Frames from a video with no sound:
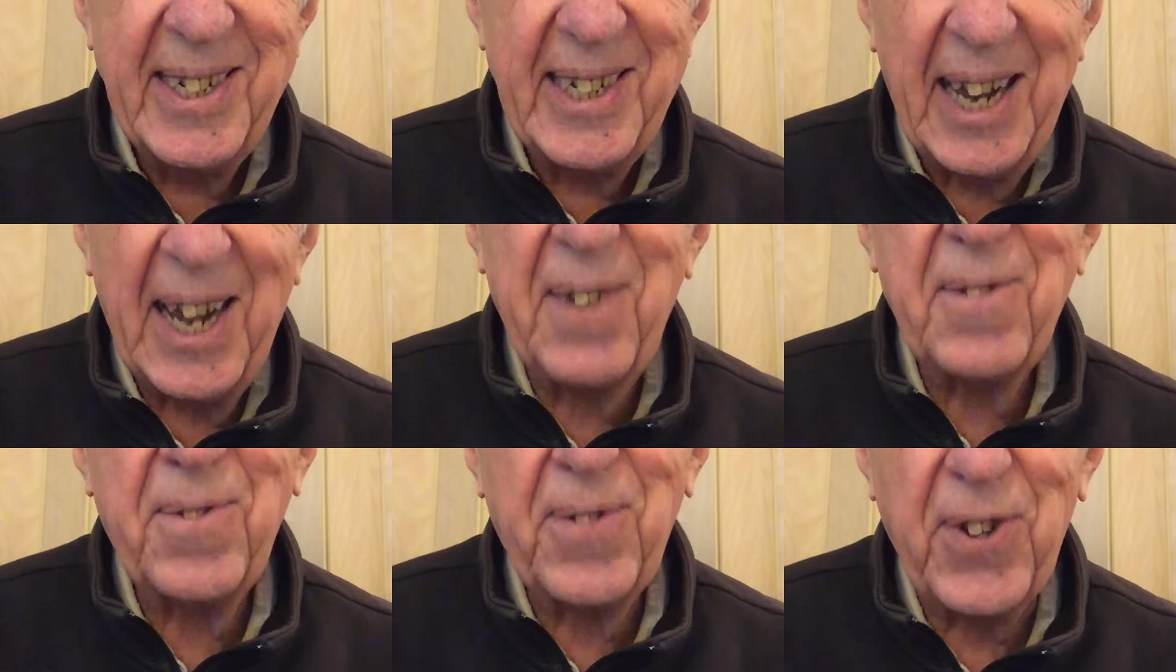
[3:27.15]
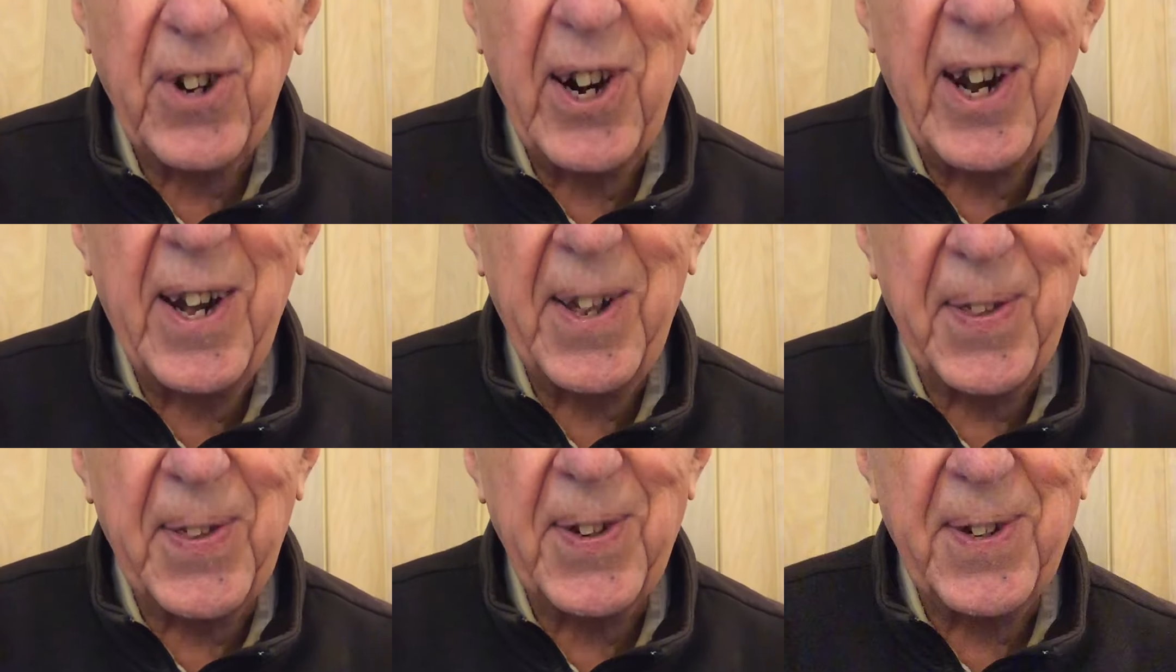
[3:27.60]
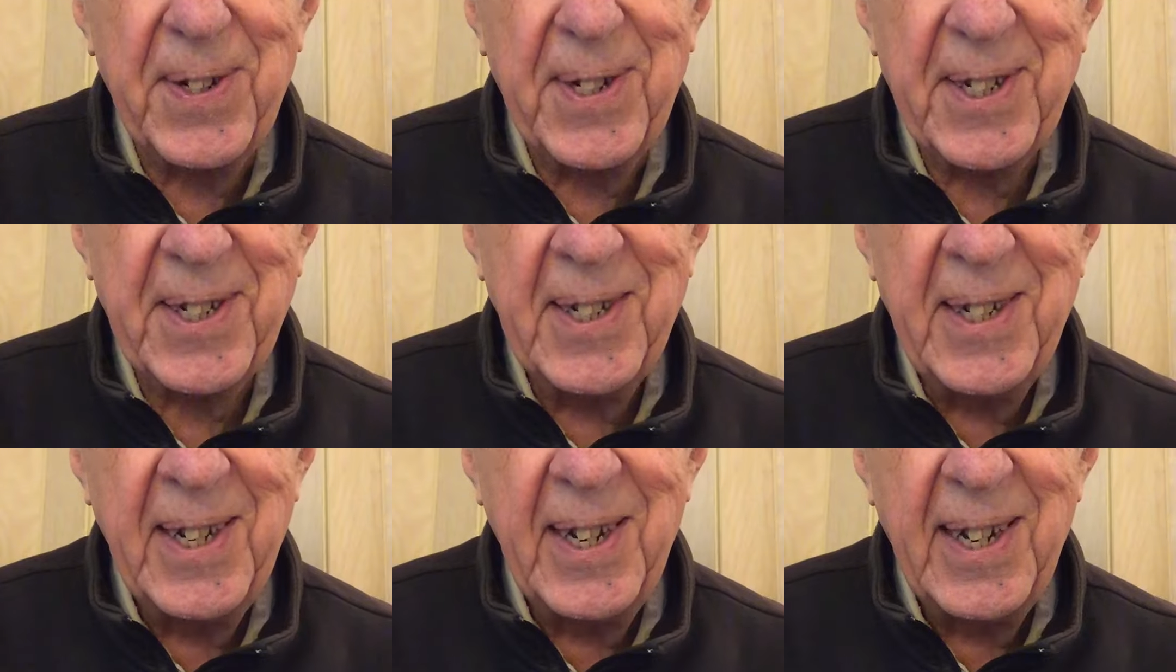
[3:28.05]
and for
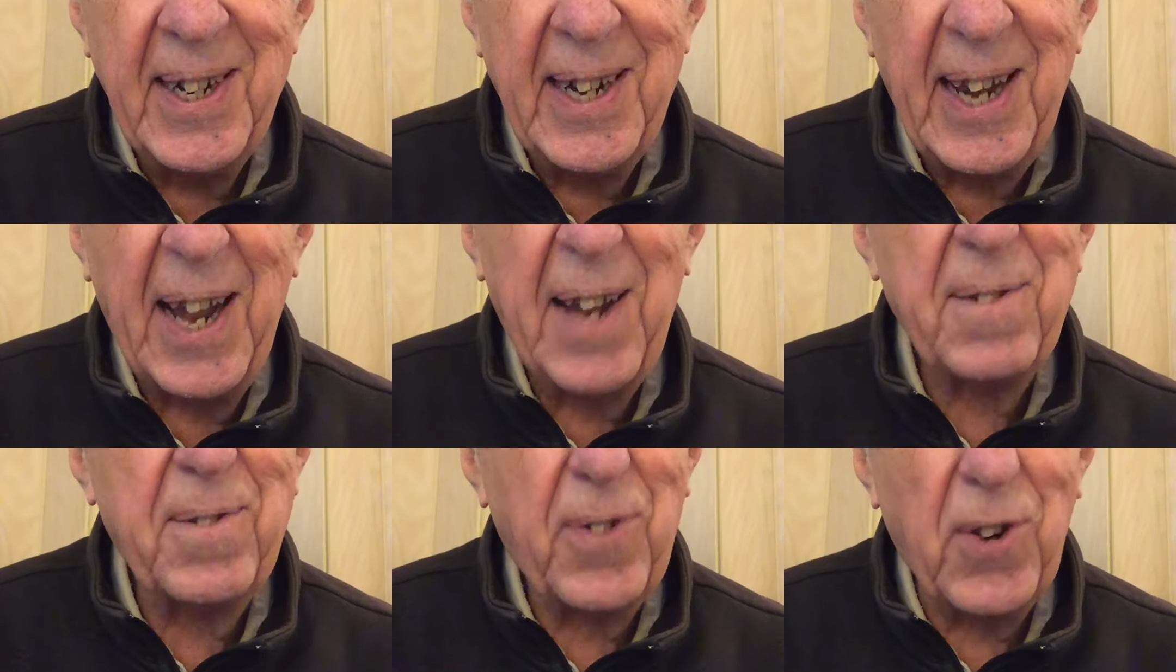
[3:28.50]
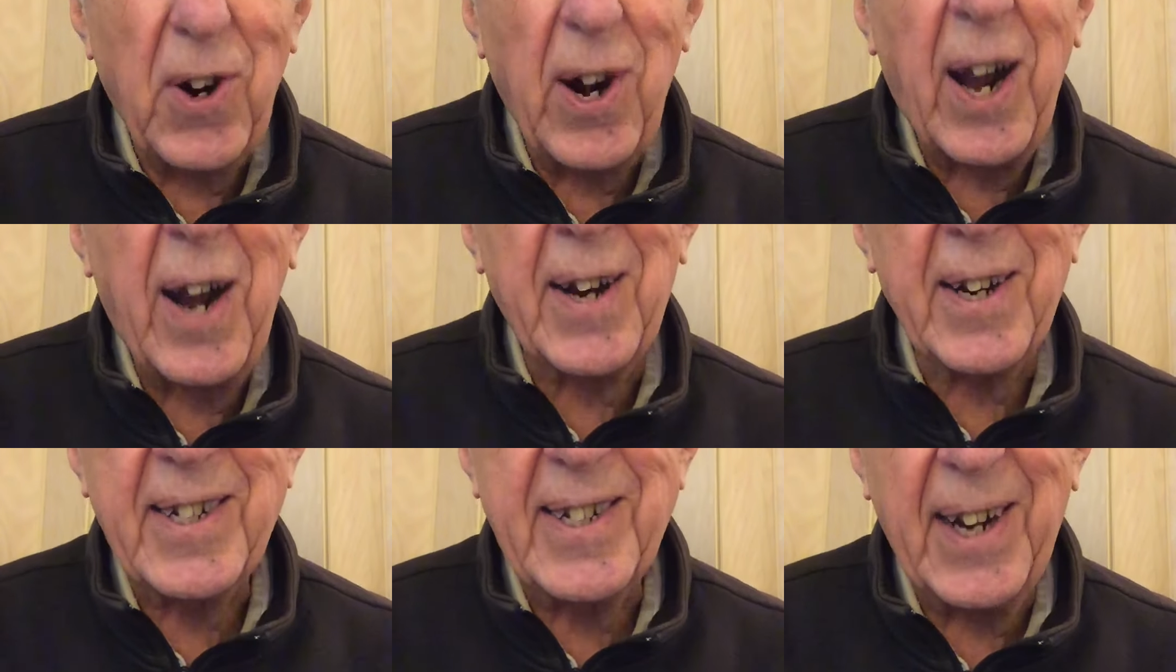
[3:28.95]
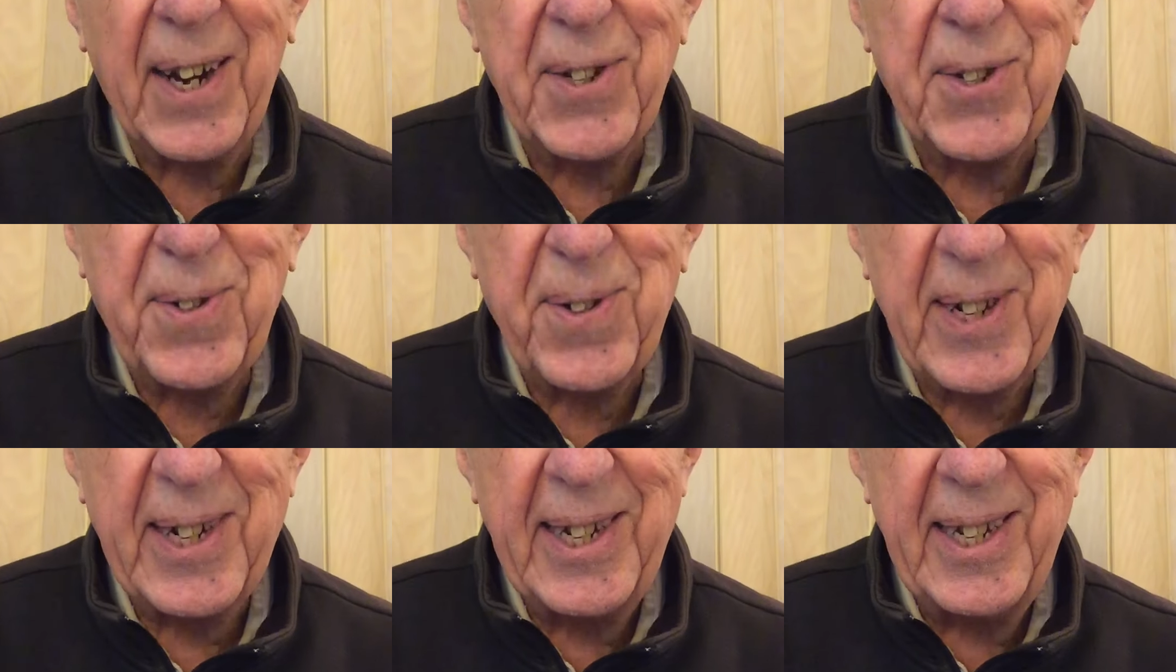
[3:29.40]
others and for our
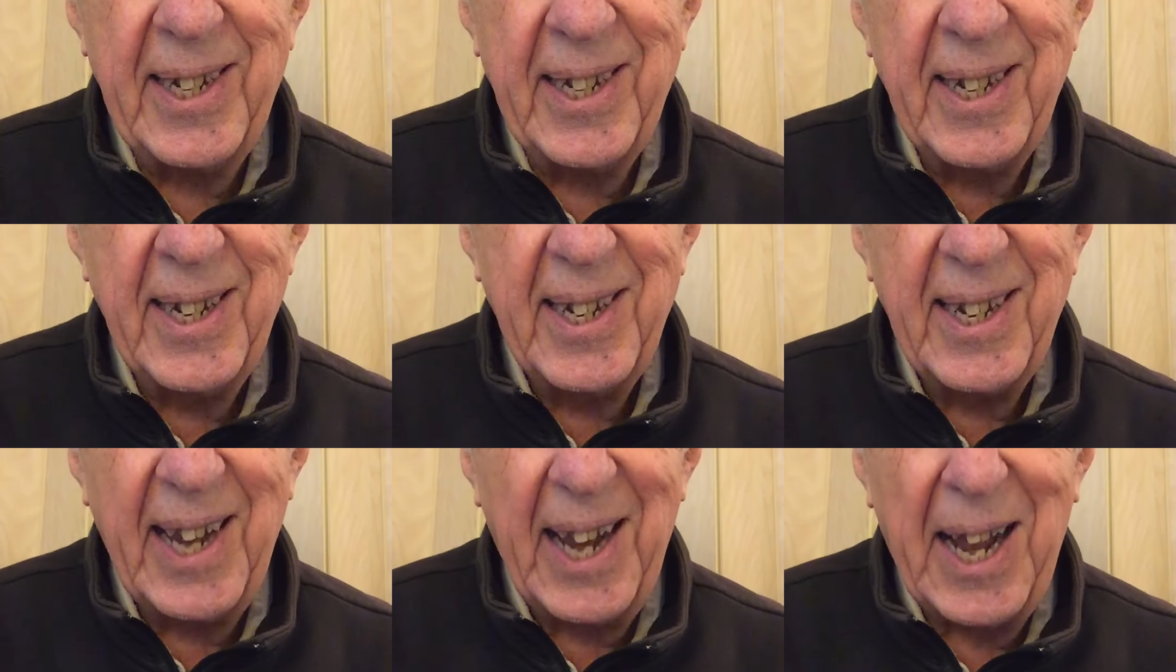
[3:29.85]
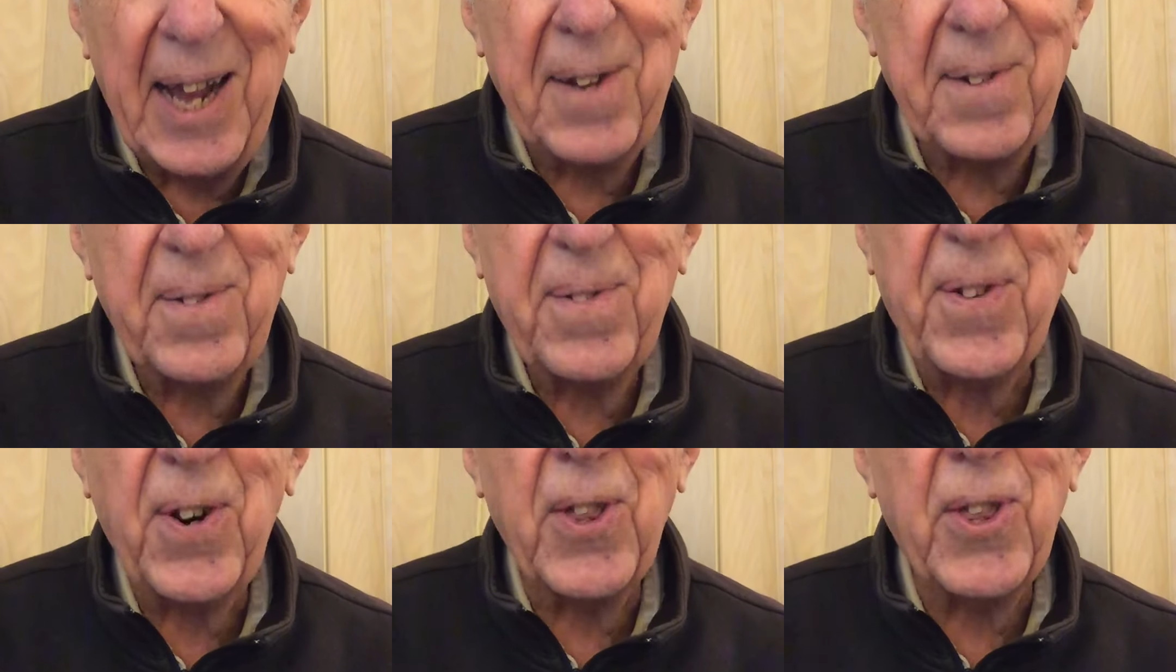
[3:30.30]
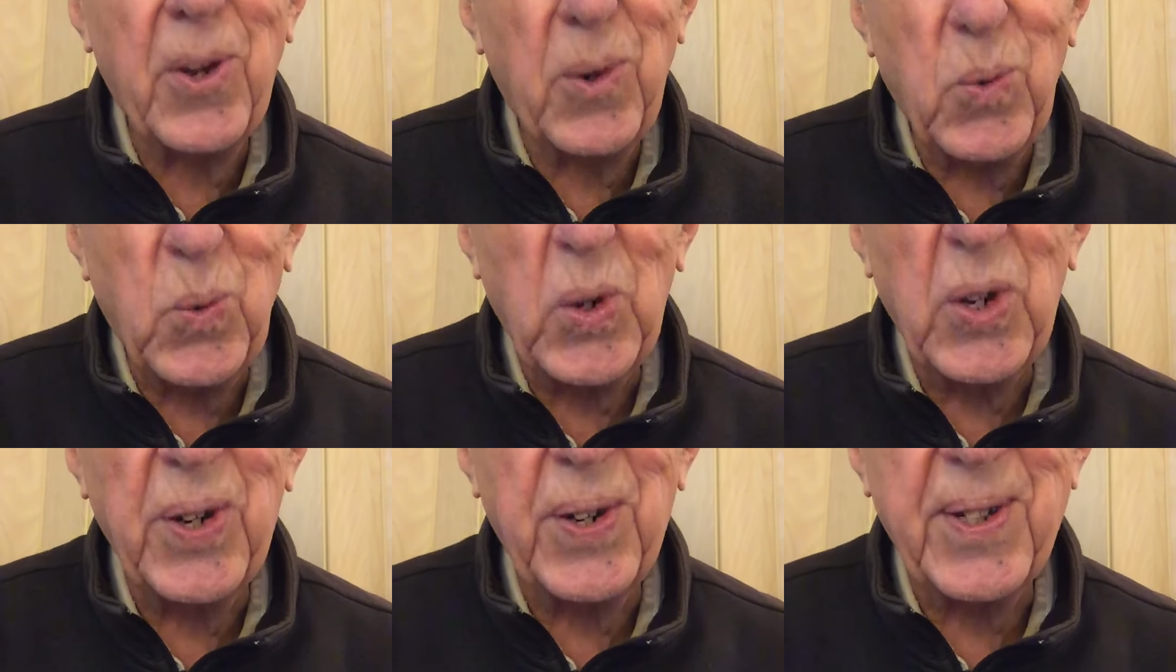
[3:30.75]
country and for the
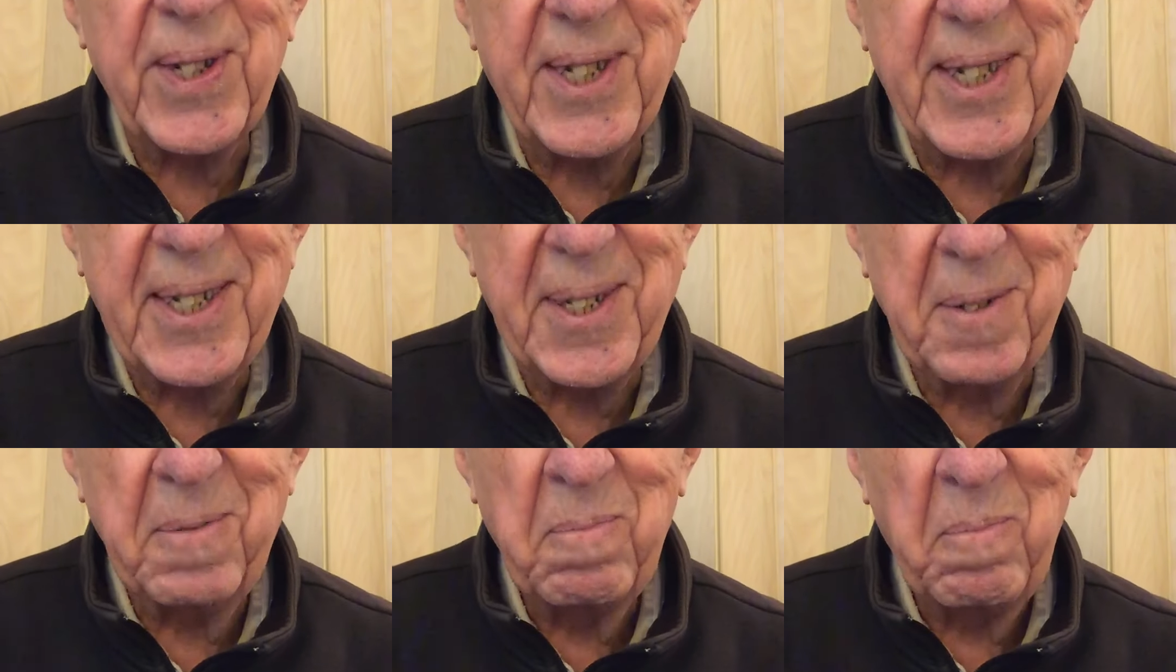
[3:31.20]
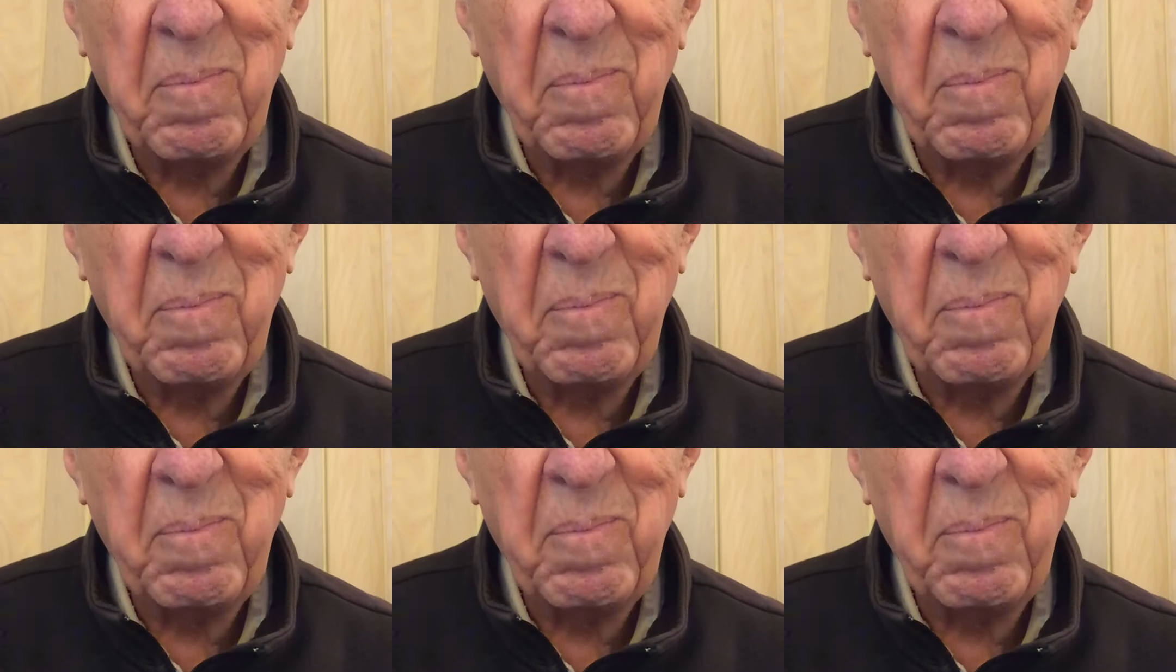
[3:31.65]
world.